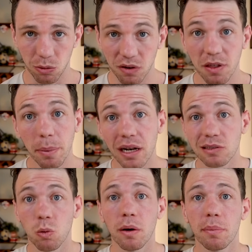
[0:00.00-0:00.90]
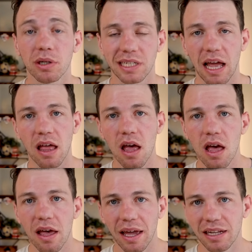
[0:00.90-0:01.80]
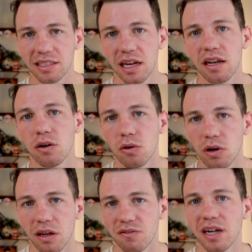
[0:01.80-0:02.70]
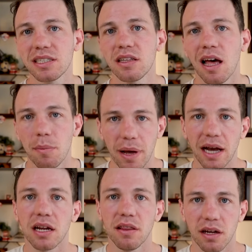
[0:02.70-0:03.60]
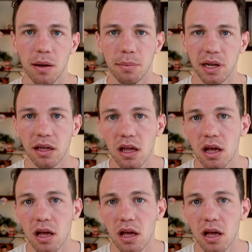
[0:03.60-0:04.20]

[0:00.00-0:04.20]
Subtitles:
What if they paid us 1% and instead invested that back into the company